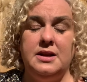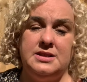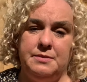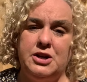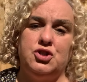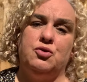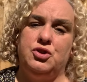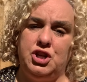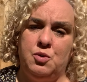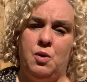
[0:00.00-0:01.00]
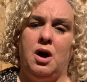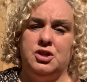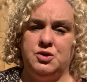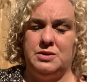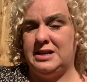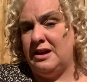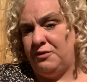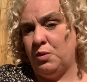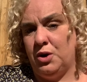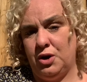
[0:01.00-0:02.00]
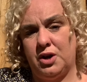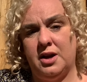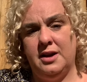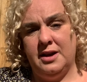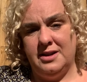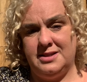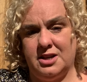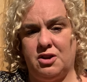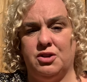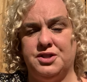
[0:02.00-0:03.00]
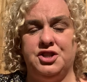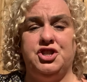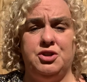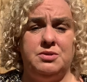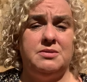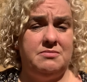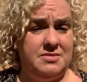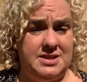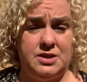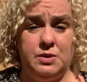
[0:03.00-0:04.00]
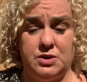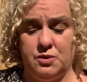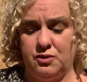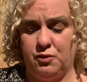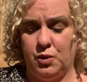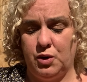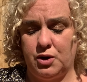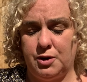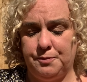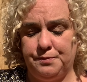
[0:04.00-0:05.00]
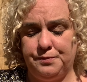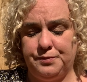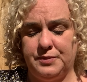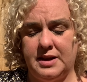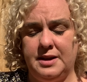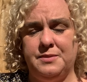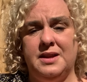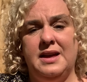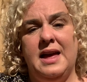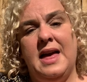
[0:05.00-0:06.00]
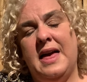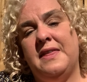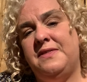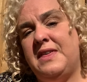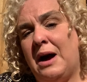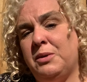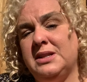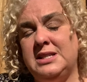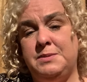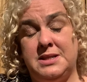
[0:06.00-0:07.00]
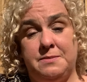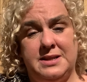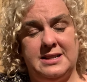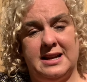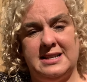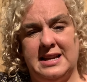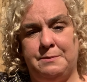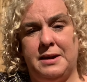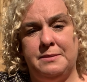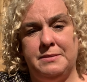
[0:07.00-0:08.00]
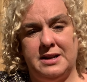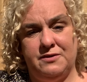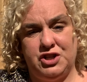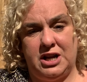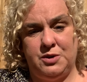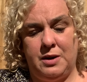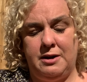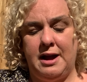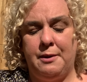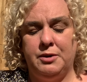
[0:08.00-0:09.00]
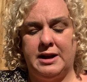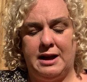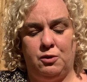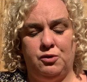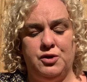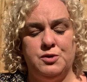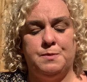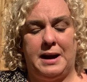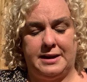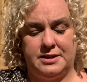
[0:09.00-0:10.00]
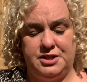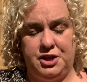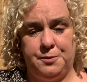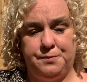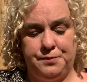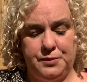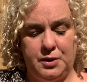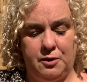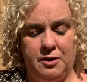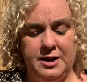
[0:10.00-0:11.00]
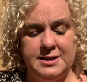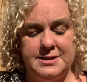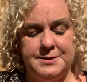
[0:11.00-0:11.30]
to make sure that you are doing enough work to constitute 6 weeks worth of work. Okay? That will need to be submitted, like I said, by the middle of January, and we'll get all those back to you, all right?